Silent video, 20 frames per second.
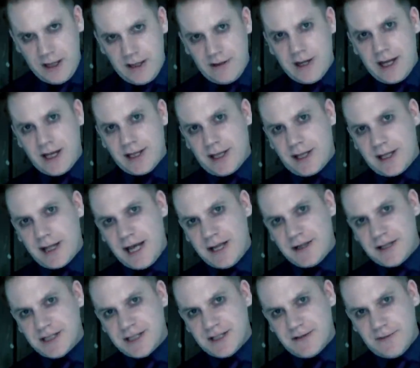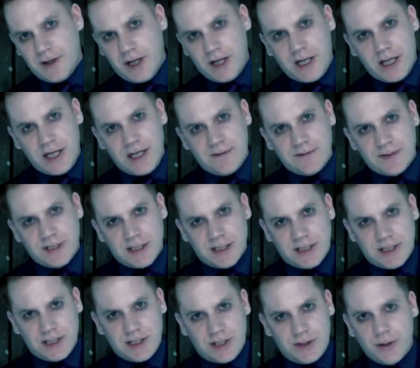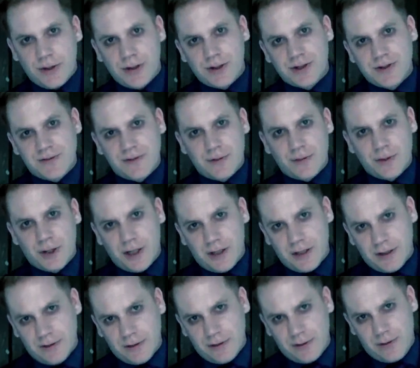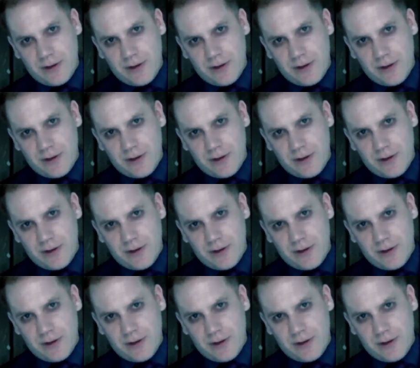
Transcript: They are the clan that survives the scourge of the world,